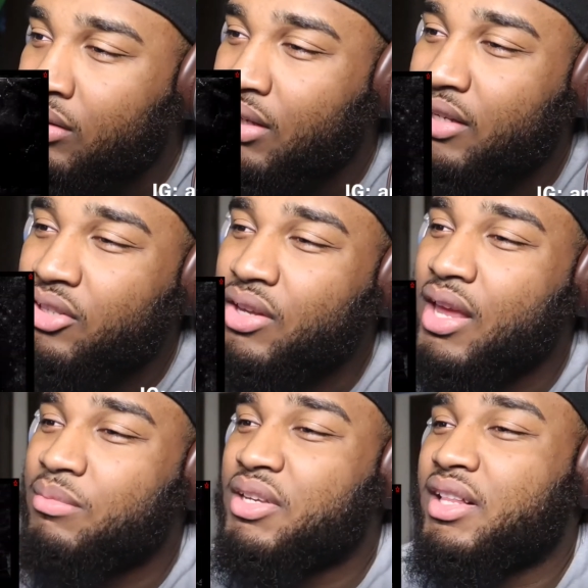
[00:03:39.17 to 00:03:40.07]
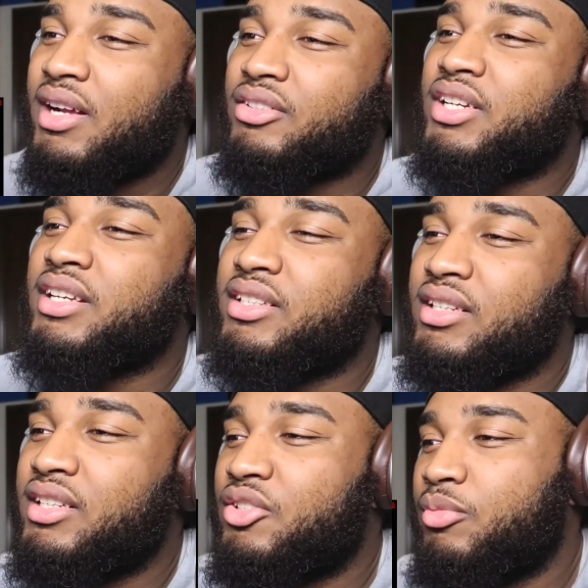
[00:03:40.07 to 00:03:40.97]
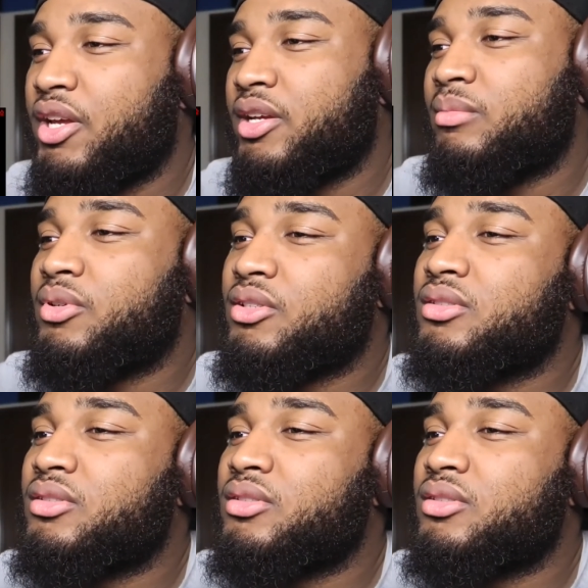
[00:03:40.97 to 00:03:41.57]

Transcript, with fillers: Hey, you can't be cloud chasing this bad, bro.